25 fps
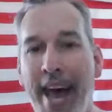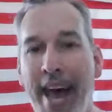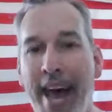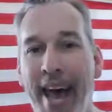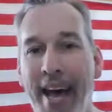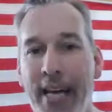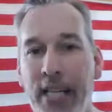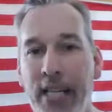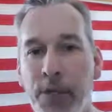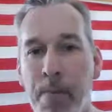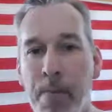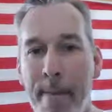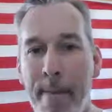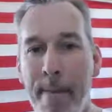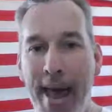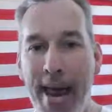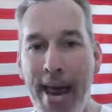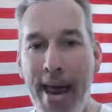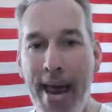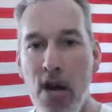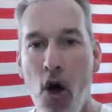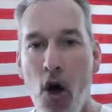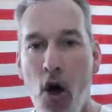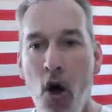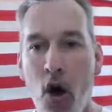As
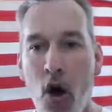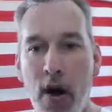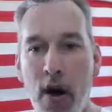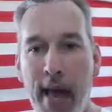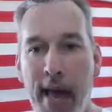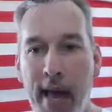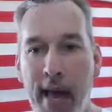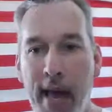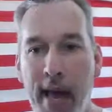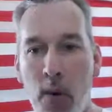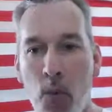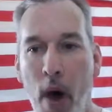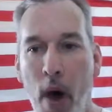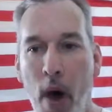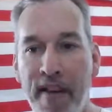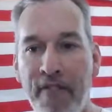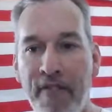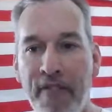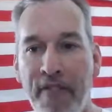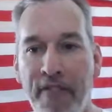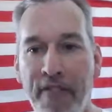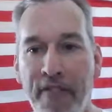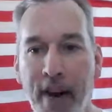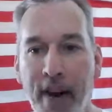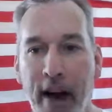men are
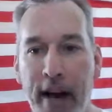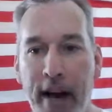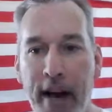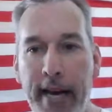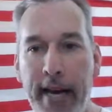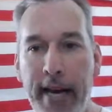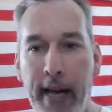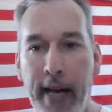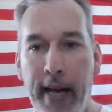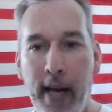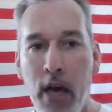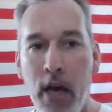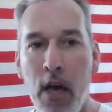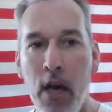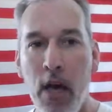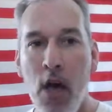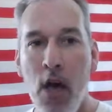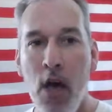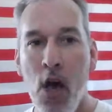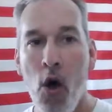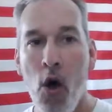away fighting,